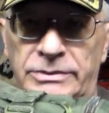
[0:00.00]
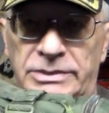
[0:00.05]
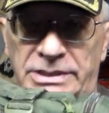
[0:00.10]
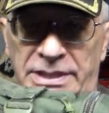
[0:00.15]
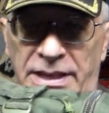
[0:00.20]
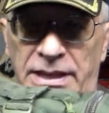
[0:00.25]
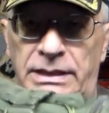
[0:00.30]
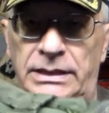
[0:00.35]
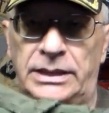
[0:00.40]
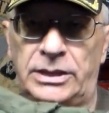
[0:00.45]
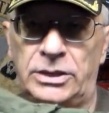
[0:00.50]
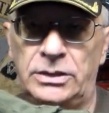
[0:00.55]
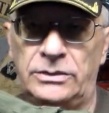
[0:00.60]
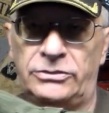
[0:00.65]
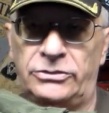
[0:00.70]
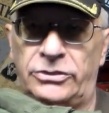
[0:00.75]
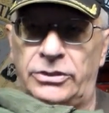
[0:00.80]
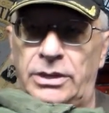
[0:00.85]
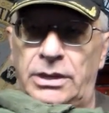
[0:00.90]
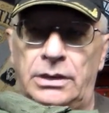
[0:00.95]
tin that you've
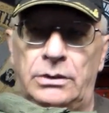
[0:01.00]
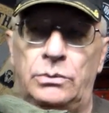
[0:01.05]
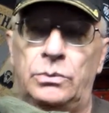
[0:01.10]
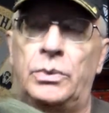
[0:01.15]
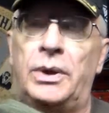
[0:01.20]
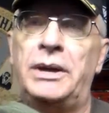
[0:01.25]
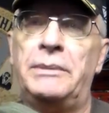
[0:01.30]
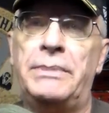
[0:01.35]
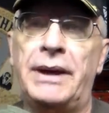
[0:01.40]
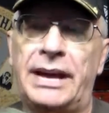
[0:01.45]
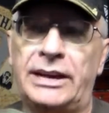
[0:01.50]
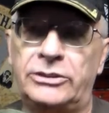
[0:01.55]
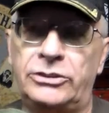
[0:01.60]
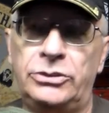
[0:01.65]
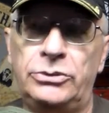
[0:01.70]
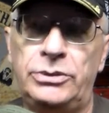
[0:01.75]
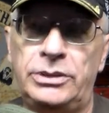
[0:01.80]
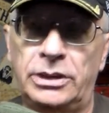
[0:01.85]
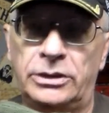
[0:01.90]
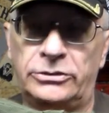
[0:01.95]
seen way back
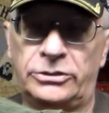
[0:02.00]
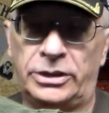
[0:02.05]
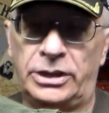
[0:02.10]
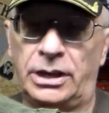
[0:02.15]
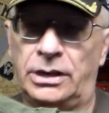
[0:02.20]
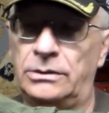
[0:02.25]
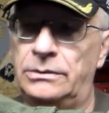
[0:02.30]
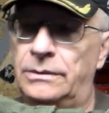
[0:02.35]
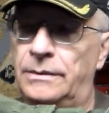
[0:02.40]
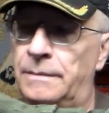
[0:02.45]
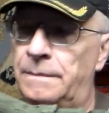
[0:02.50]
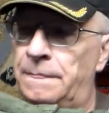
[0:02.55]
2 years ago.